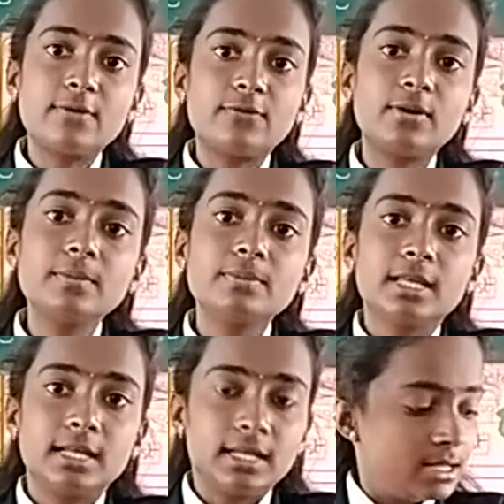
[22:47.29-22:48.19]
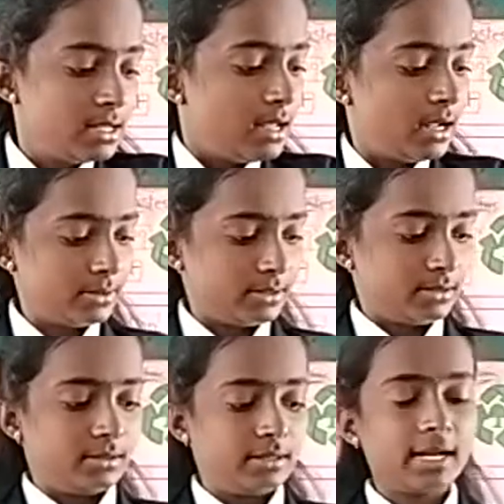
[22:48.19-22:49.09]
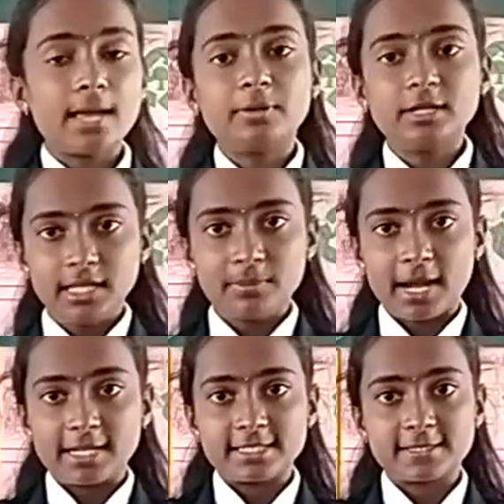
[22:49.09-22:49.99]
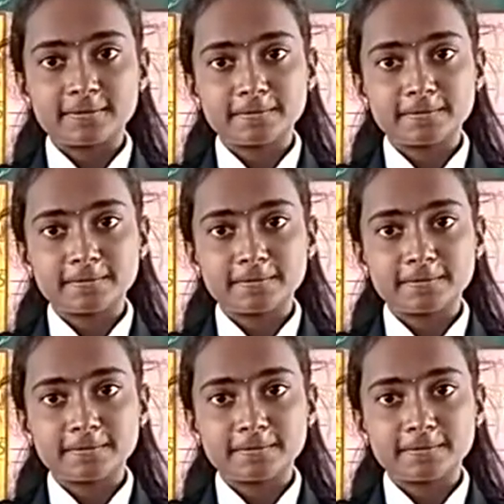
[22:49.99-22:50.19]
from labor demands.